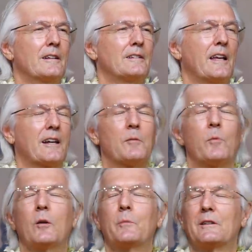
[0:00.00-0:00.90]
Take a
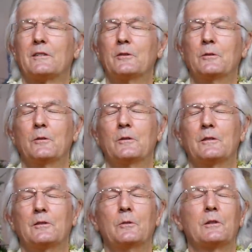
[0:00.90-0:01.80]
moment to,
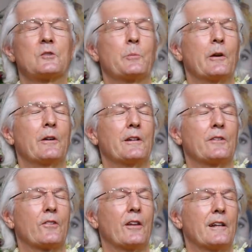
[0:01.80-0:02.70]
to
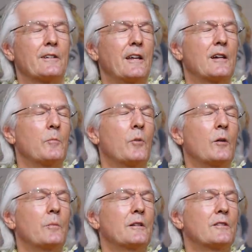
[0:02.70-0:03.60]
experience that. Take a
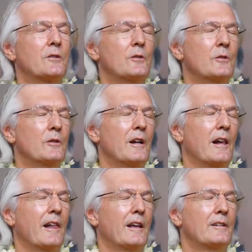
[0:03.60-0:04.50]
moment to,
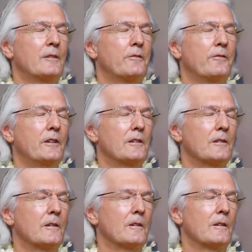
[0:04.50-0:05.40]
to
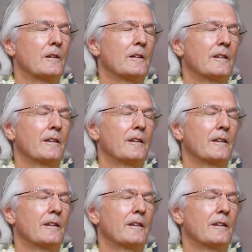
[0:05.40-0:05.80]
feel